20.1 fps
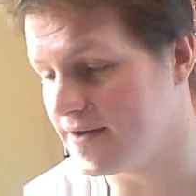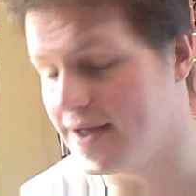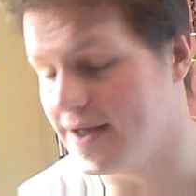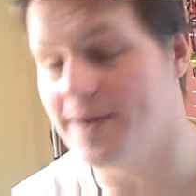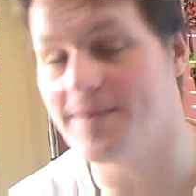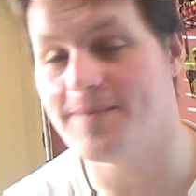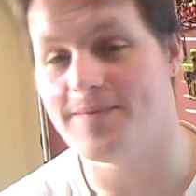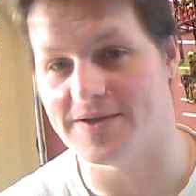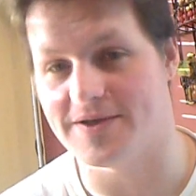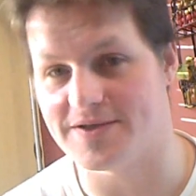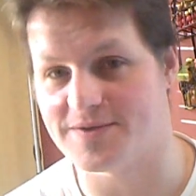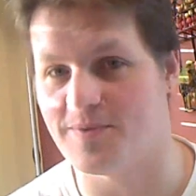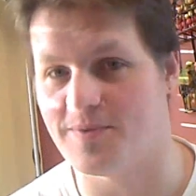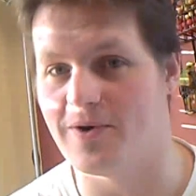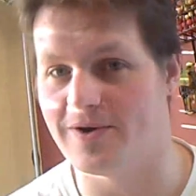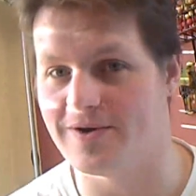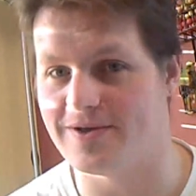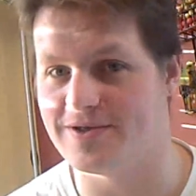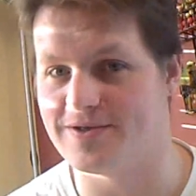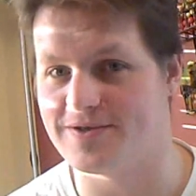Yep, they
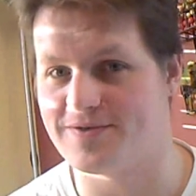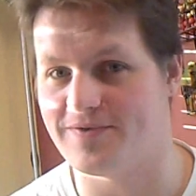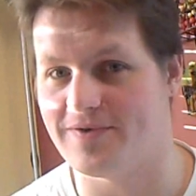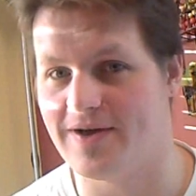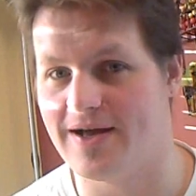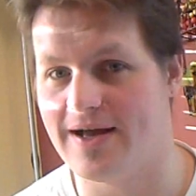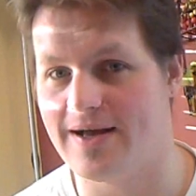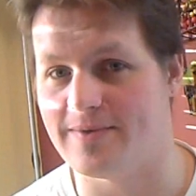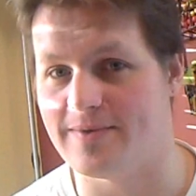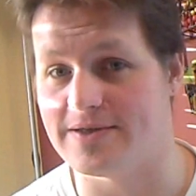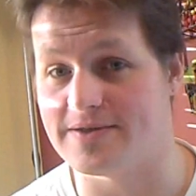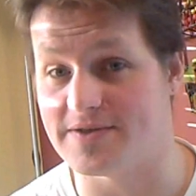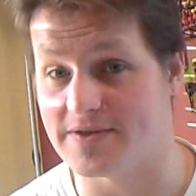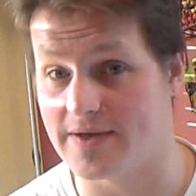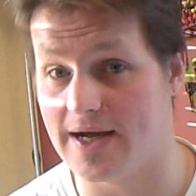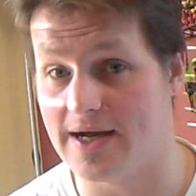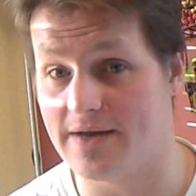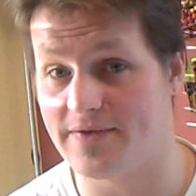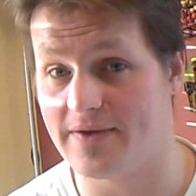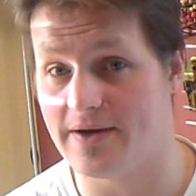spoil useful habits. You
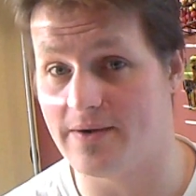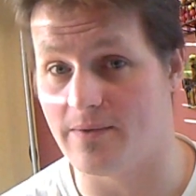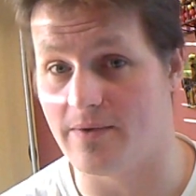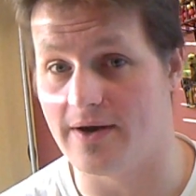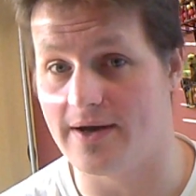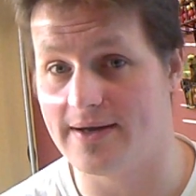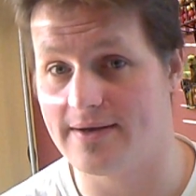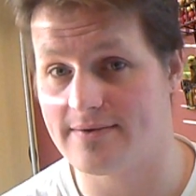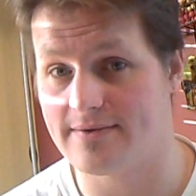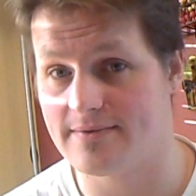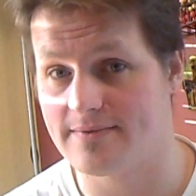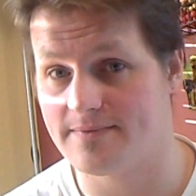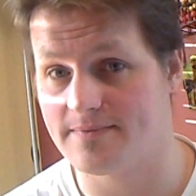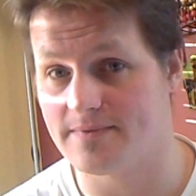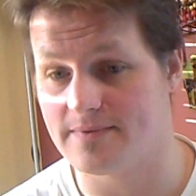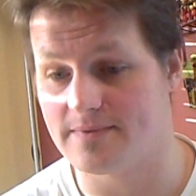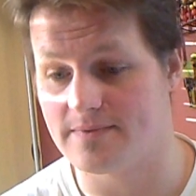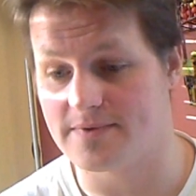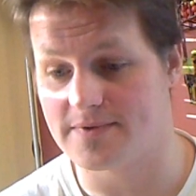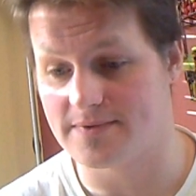got that right.
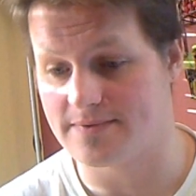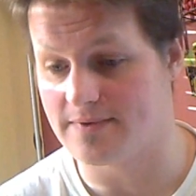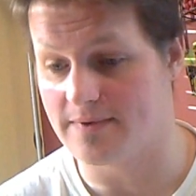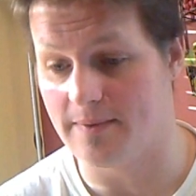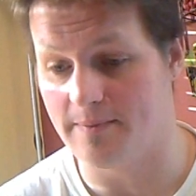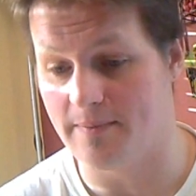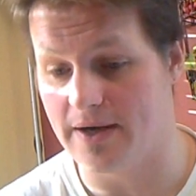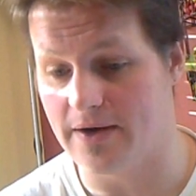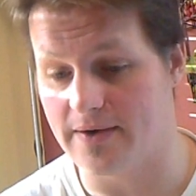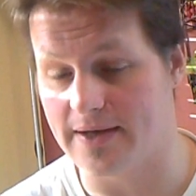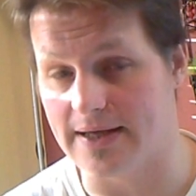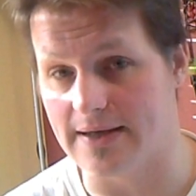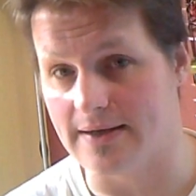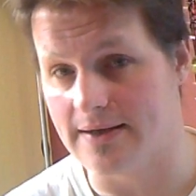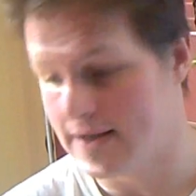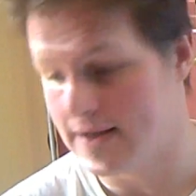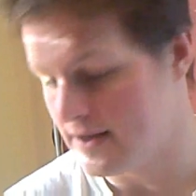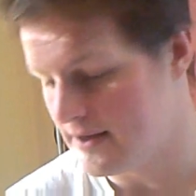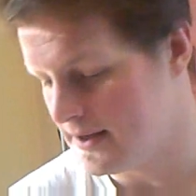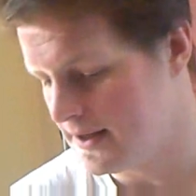That's about it.
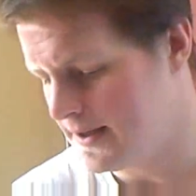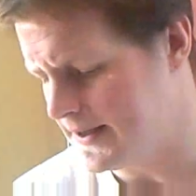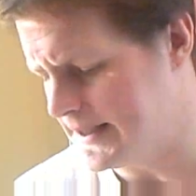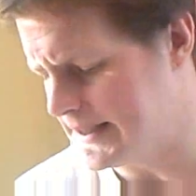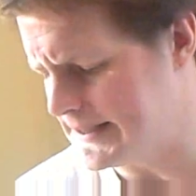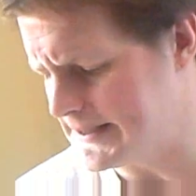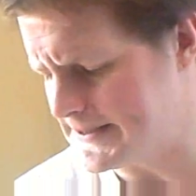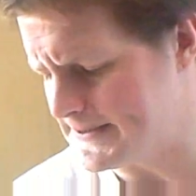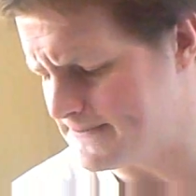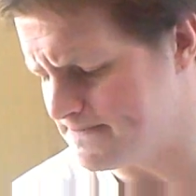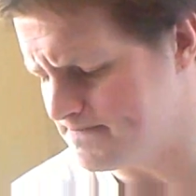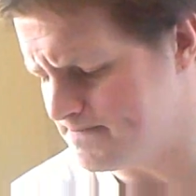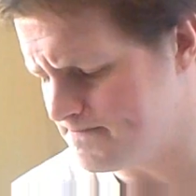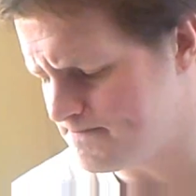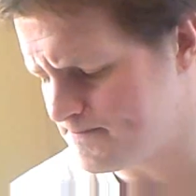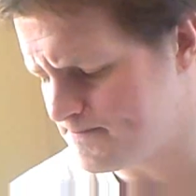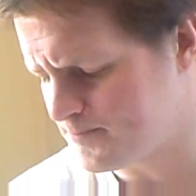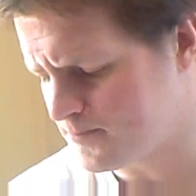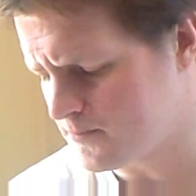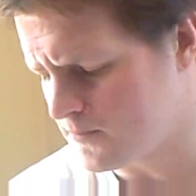
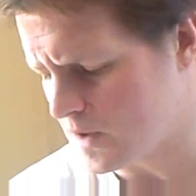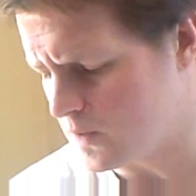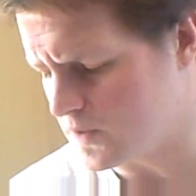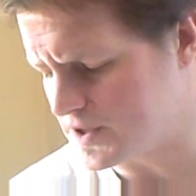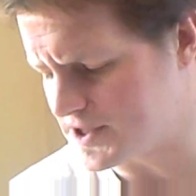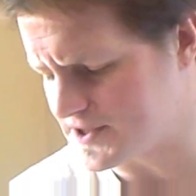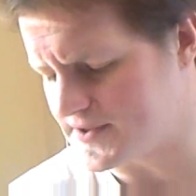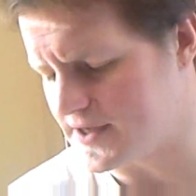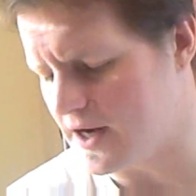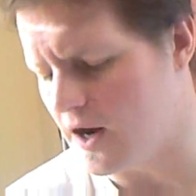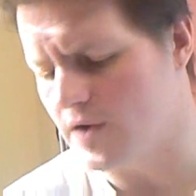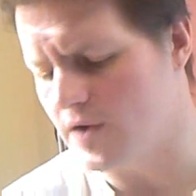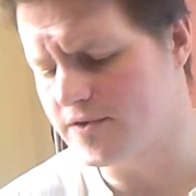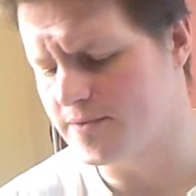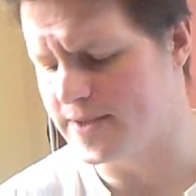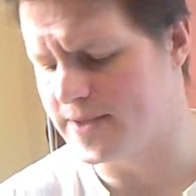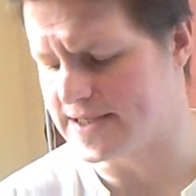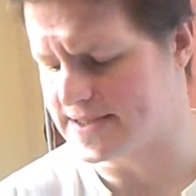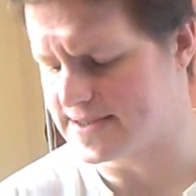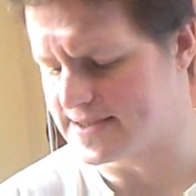Which is the
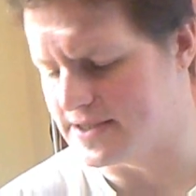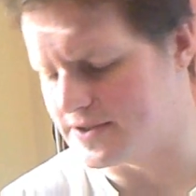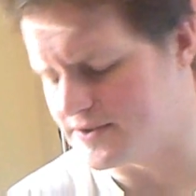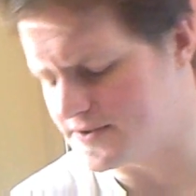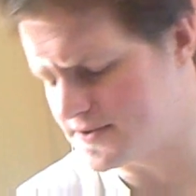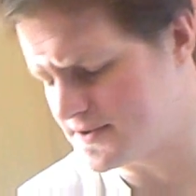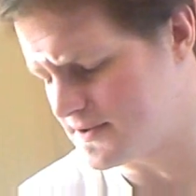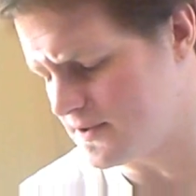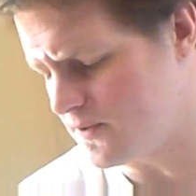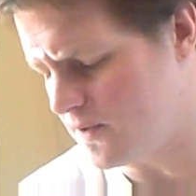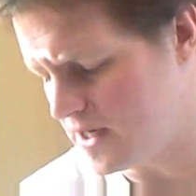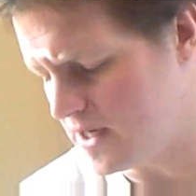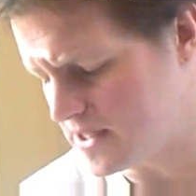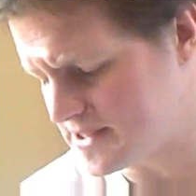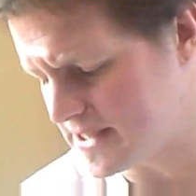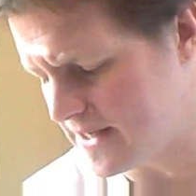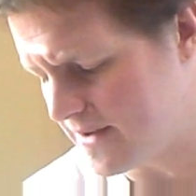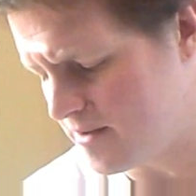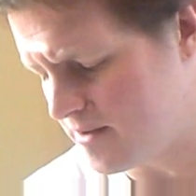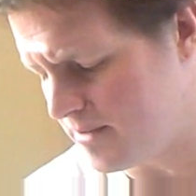ultimate excuse the
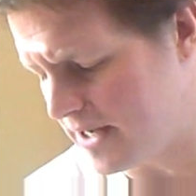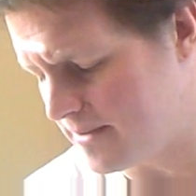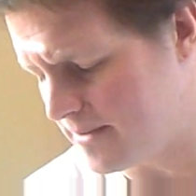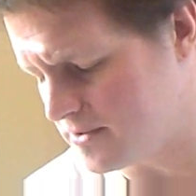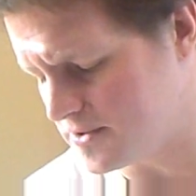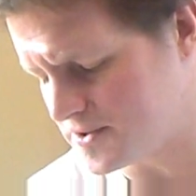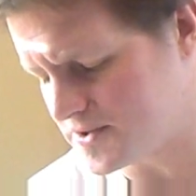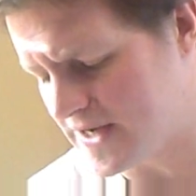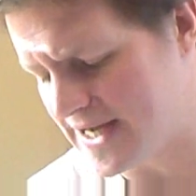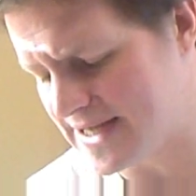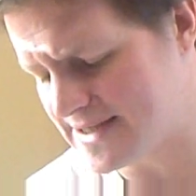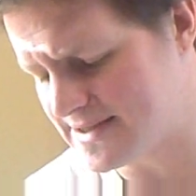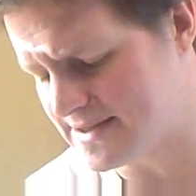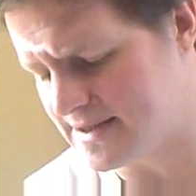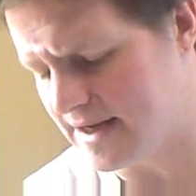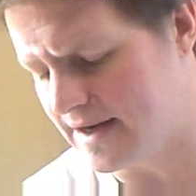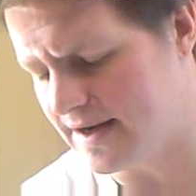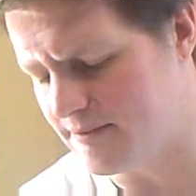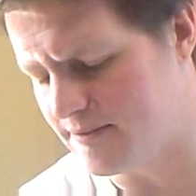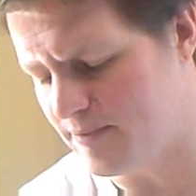Watchtower and Bible and Tract
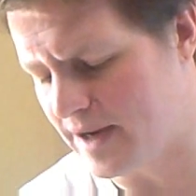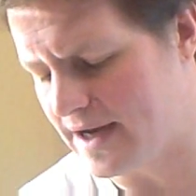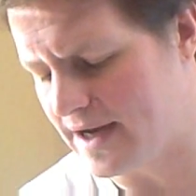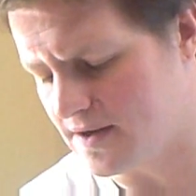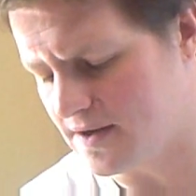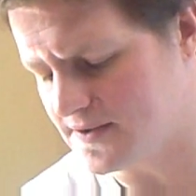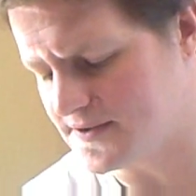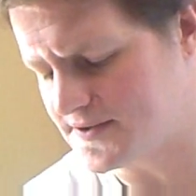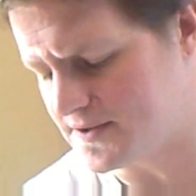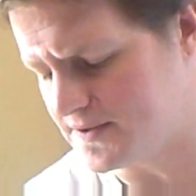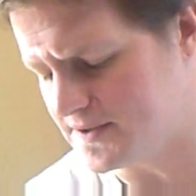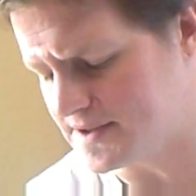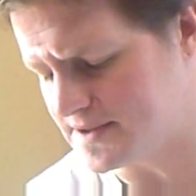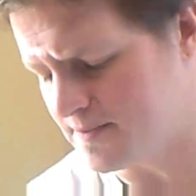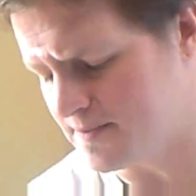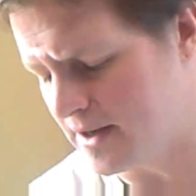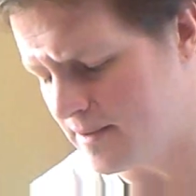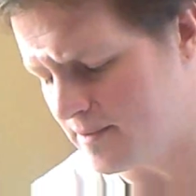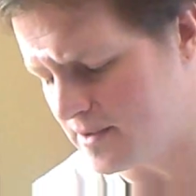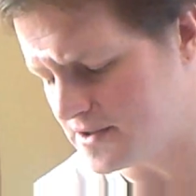Society peddles to its
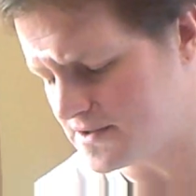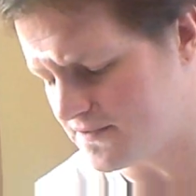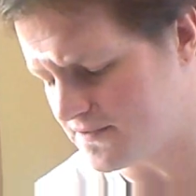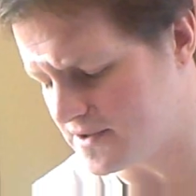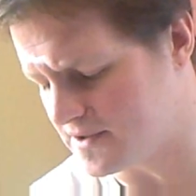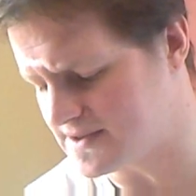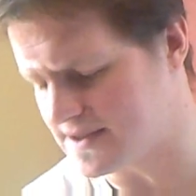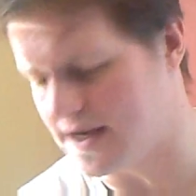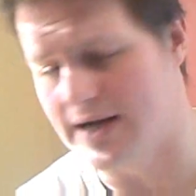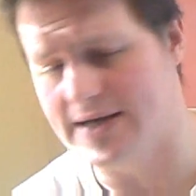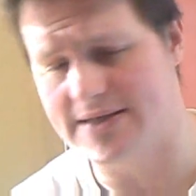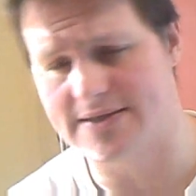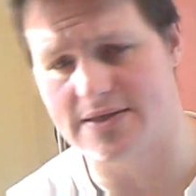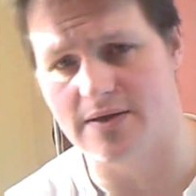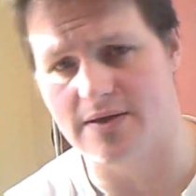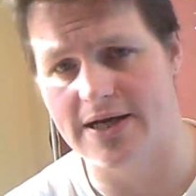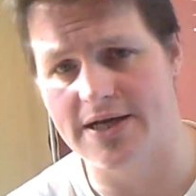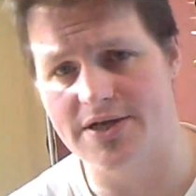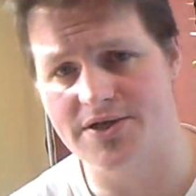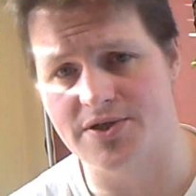members for its
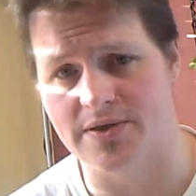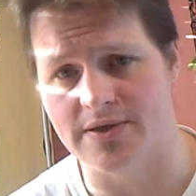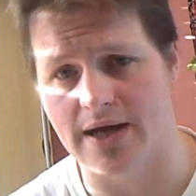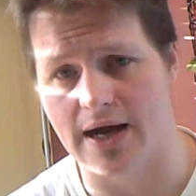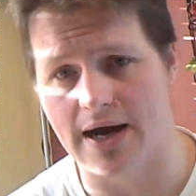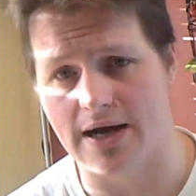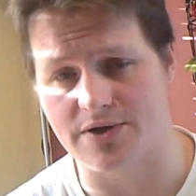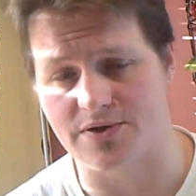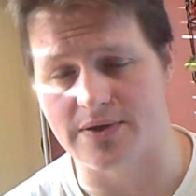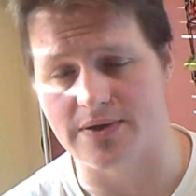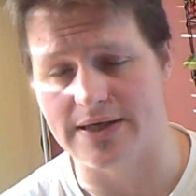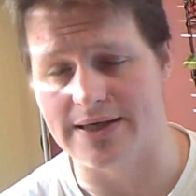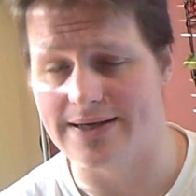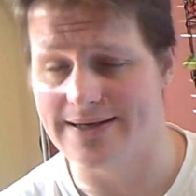isolation doctrine.